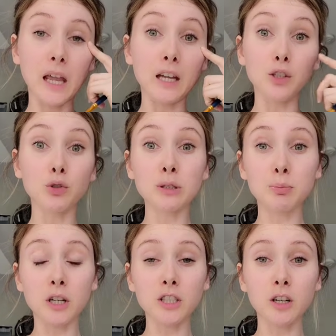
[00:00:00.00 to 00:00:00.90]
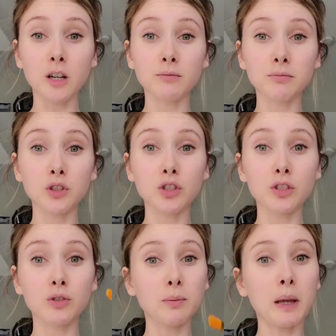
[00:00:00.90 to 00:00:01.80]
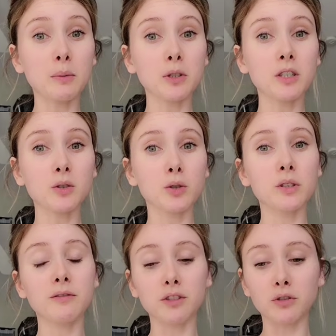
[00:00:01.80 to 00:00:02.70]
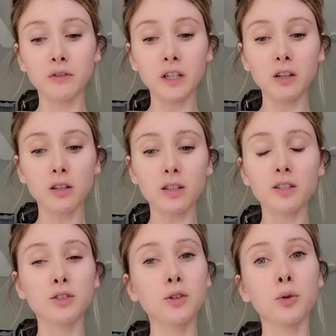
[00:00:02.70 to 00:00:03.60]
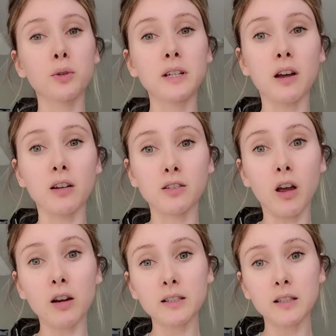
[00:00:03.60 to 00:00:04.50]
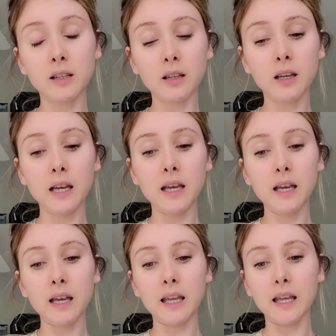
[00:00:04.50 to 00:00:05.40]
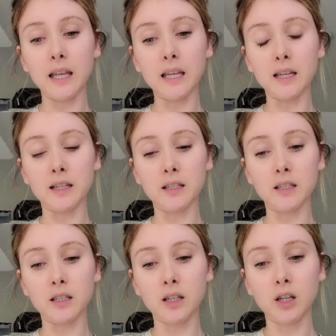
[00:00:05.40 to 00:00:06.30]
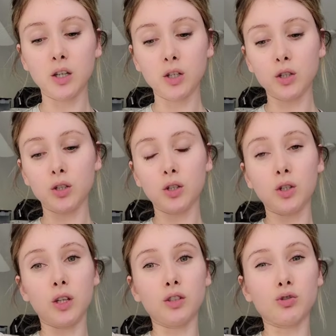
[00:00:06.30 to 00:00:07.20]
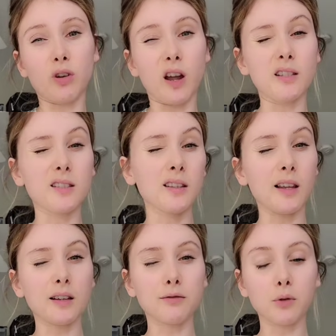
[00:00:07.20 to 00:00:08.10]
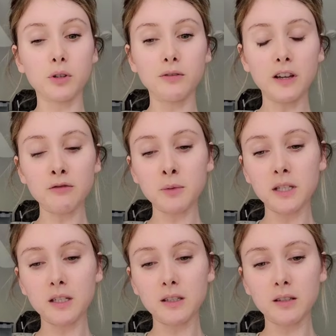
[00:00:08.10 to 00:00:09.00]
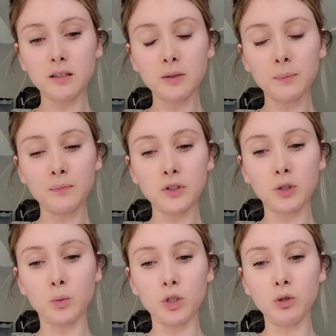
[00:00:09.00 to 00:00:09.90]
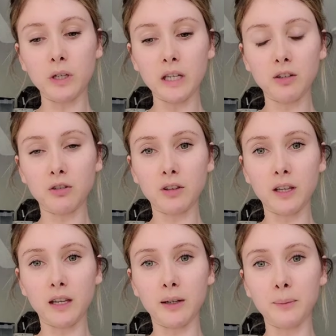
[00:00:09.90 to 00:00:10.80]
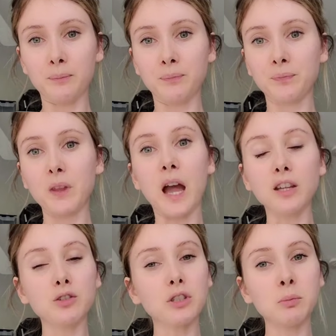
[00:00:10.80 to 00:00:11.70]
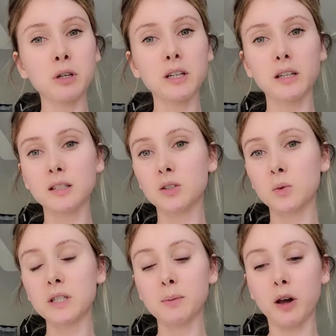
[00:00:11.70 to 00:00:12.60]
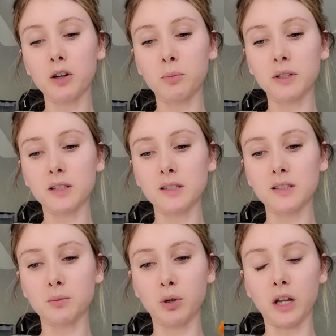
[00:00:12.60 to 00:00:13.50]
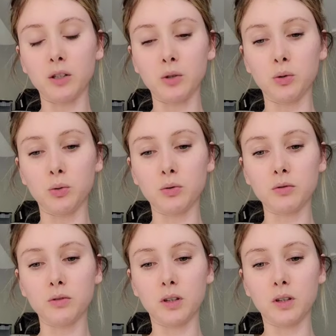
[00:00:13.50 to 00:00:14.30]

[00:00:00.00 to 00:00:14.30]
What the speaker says: And you just brush it on. You just use a paintbrush or even your finger. It's totally non-toxic and it dries in like 45 minutes. So when you get your thing, I usually put it in a squeeze bottle, but this is a brand new